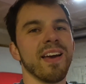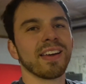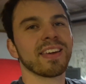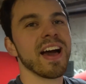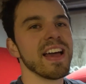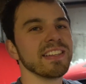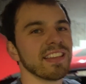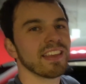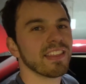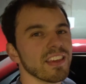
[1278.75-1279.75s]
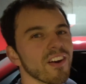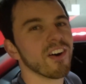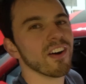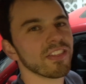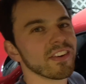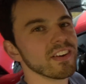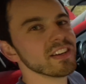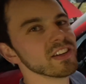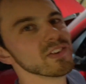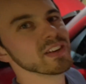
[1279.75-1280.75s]
Guys, the
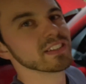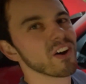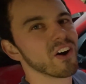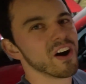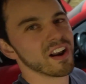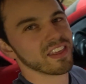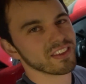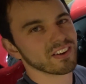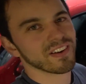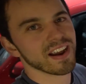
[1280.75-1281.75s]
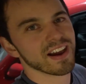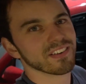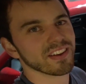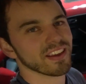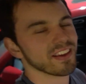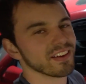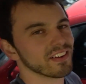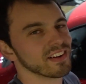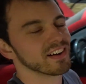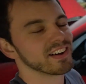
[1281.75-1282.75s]
R32 is on the ground.
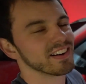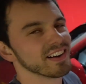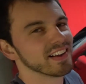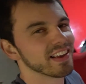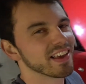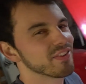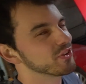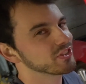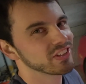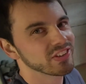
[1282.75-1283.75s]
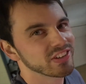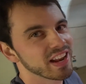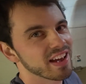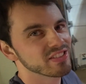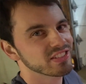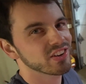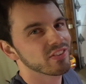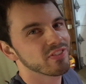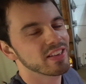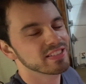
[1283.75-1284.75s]
Oh, it feels so good having this car
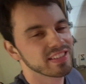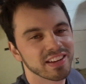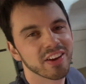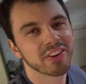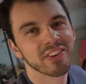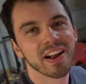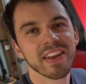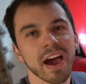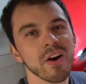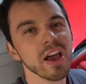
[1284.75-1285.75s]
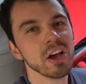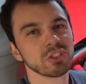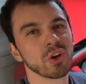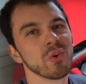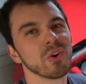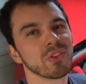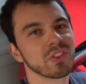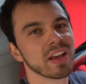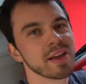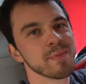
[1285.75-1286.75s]
finally sitting on the ground now. So,
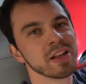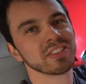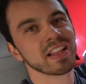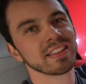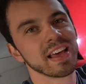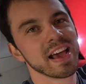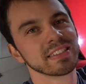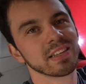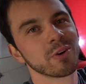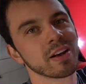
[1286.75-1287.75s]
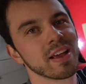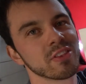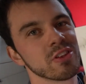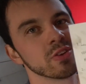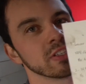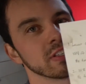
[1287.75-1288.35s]
like I mentioned, the last thing we're gonna have to do is